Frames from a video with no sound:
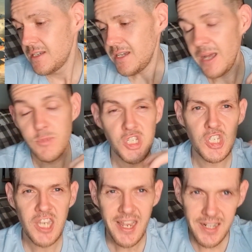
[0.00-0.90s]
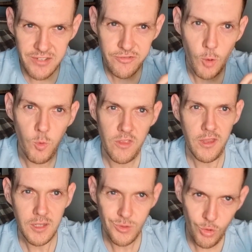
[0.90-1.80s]
um shield from
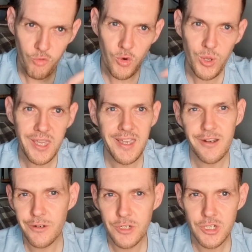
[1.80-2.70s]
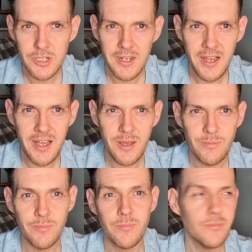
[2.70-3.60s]
within over the years,
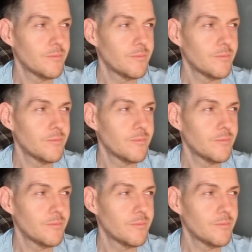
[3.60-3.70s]
um,